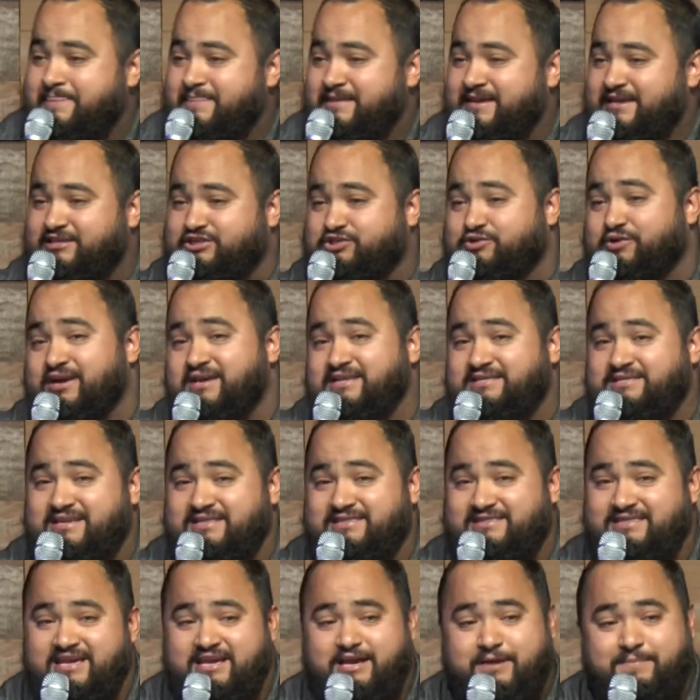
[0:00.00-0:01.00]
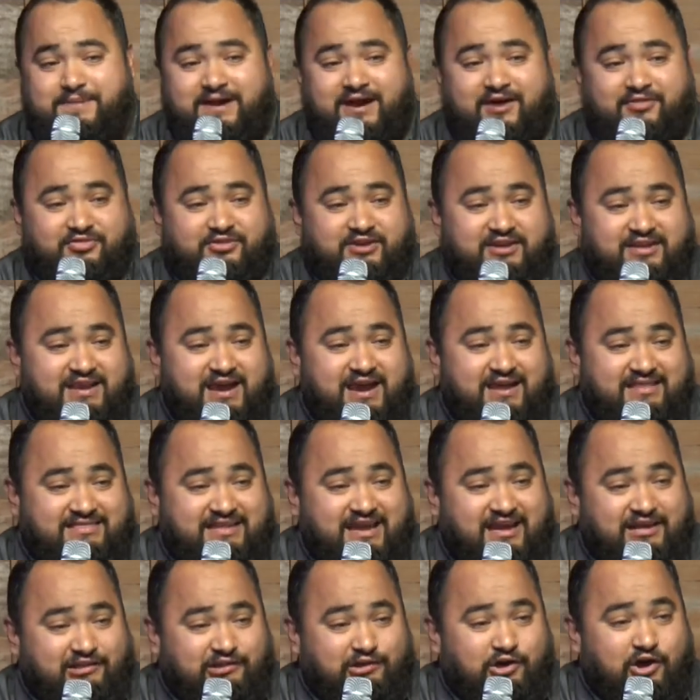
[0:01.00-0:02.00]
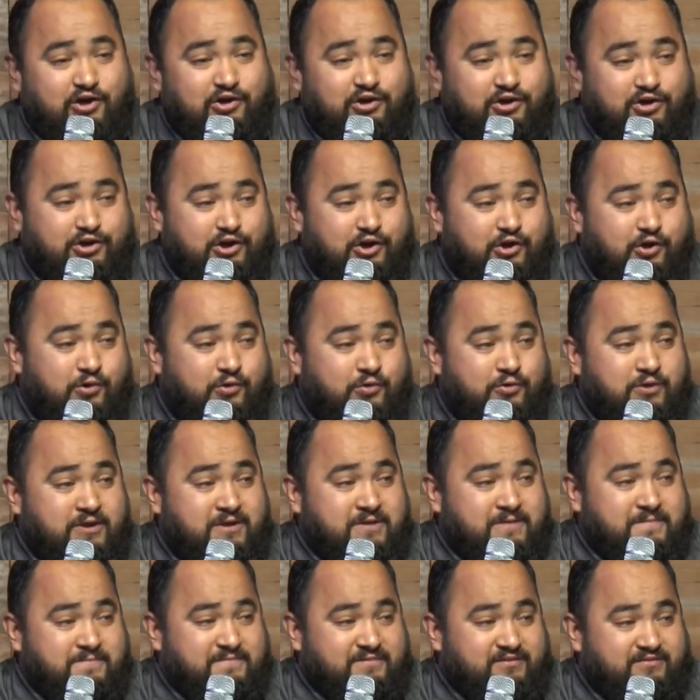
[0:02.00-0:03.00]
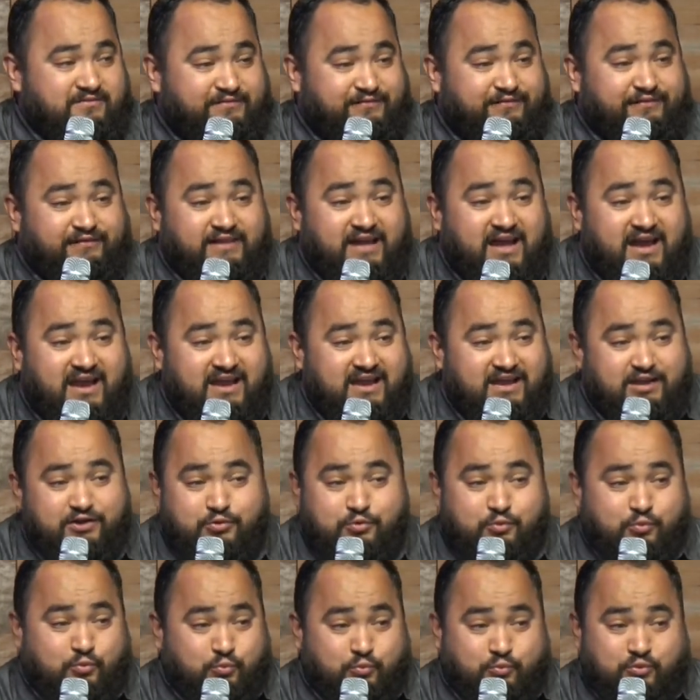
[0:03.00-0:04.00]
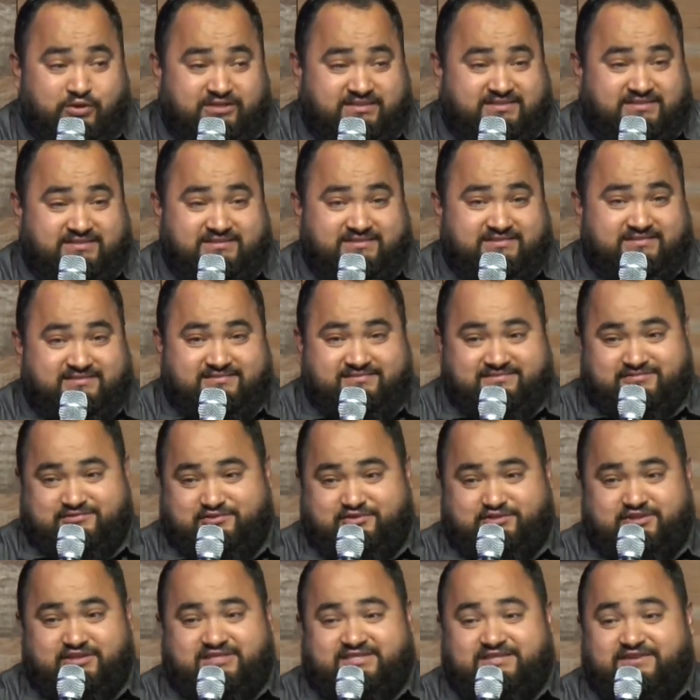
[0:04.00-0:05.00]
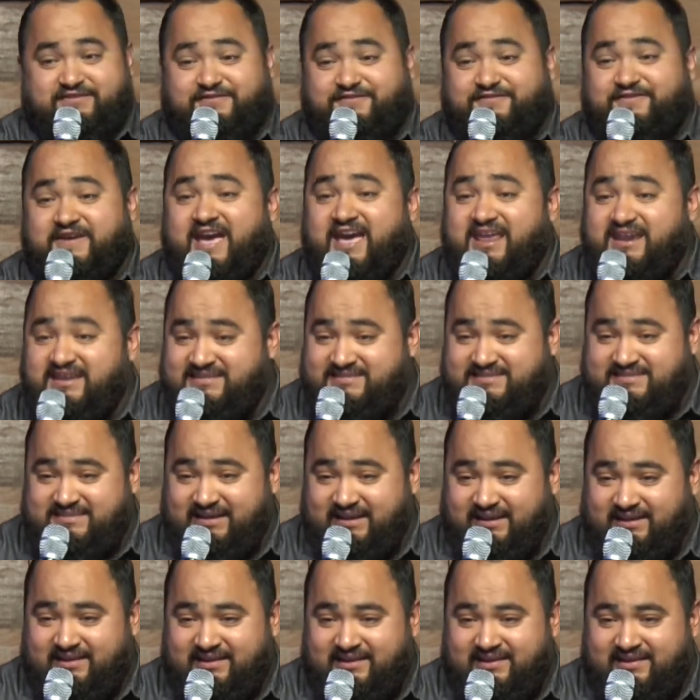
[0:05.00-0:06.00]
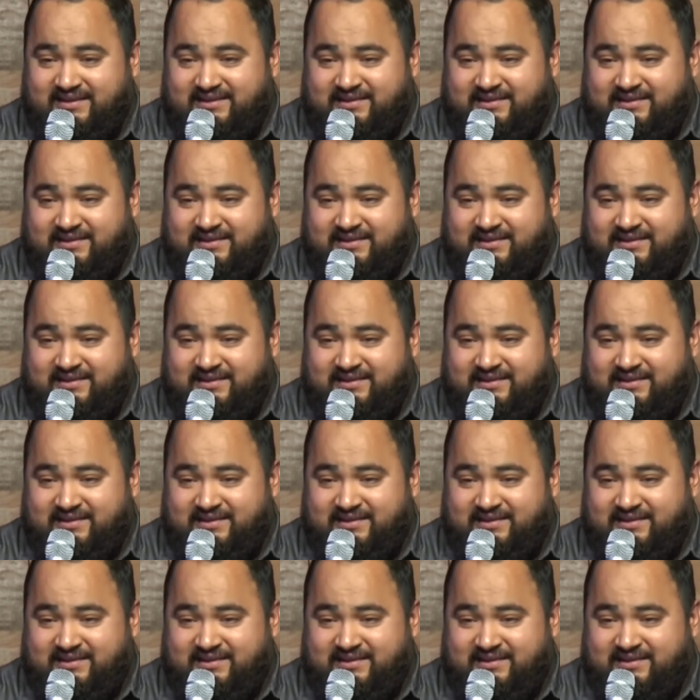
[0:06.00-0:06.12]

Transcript: It's crazy to think about that not that long ago, flying was just a fantasy.